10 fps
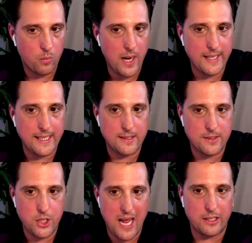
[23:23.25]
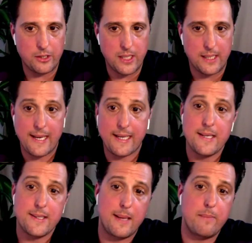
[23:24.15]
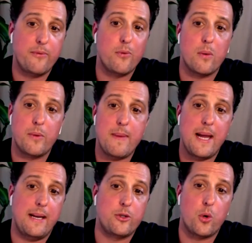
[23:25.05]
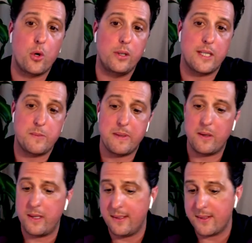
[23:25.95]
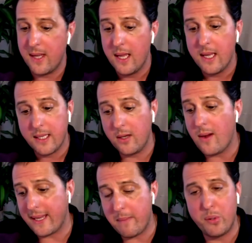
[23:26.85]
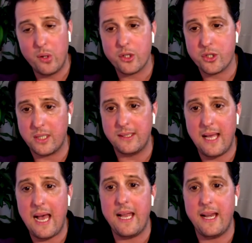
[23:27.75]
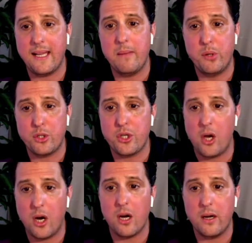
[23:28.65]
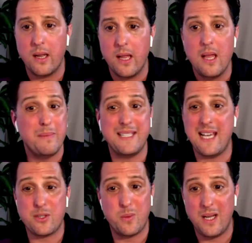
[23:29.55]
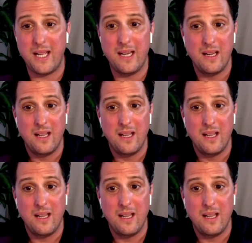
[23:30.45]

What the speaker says: Writing is challenging, and like I said before, with my editorial experience, I get pushed a lot. I get pushed hard, but guess what?